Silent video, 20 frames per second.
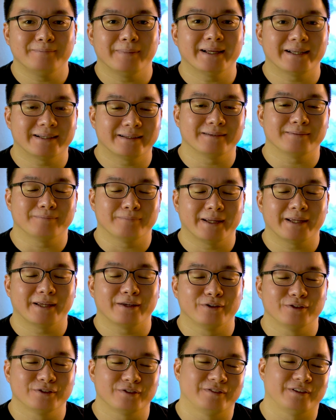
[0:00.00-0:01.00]

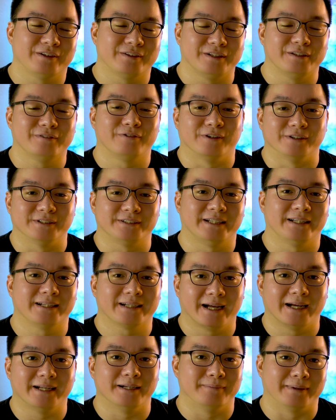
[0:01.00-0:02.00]
making use of the default stand
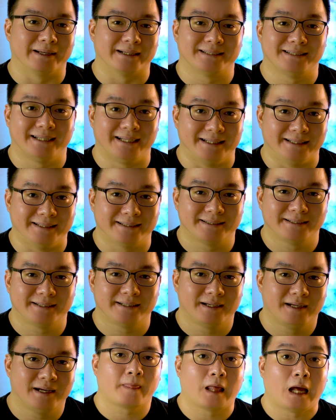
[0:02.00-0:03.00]
kind of makes sense.
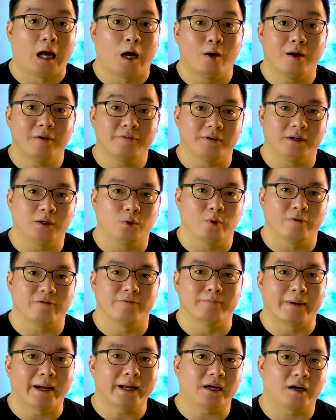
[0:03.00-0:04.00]
However, with
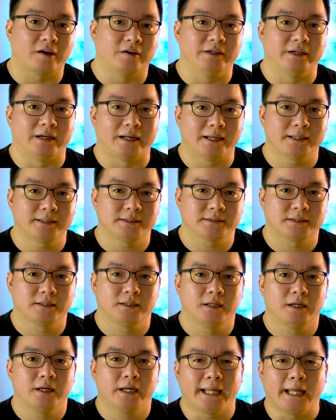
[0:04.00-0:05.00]
my current desk,
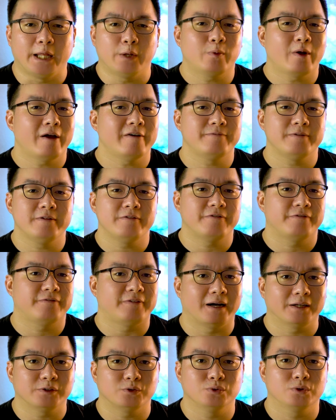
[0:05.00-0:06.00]
it would have been
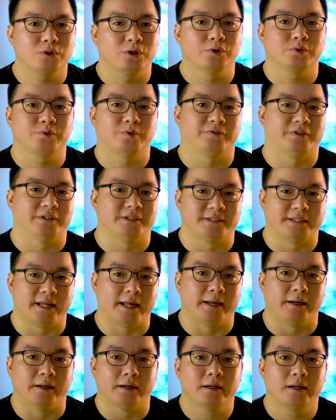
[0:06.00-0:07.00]
far too close with the
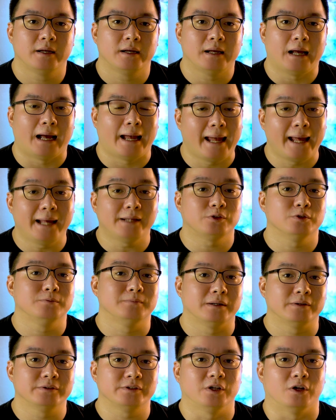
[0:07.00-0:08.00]
stand. I had to
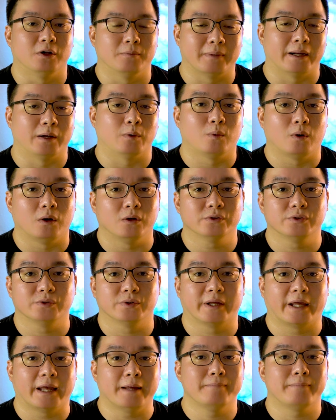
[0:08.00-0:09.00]
mount it on my wall to
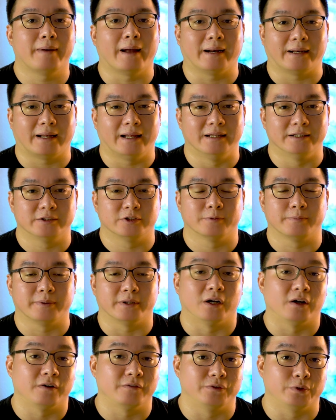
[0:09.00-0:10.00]
gain back that little
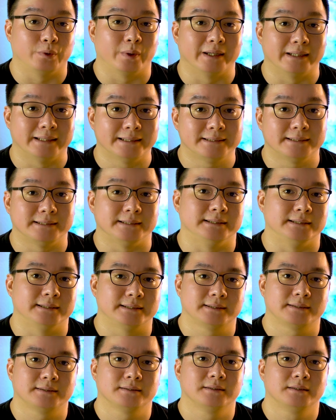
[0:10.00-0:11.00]
bit of viewing
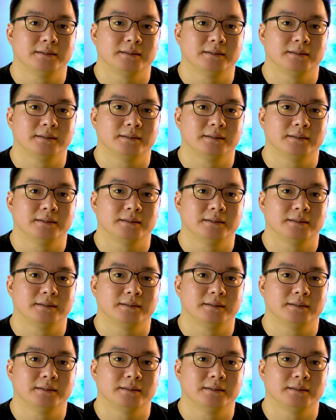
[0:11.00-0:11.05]
distance.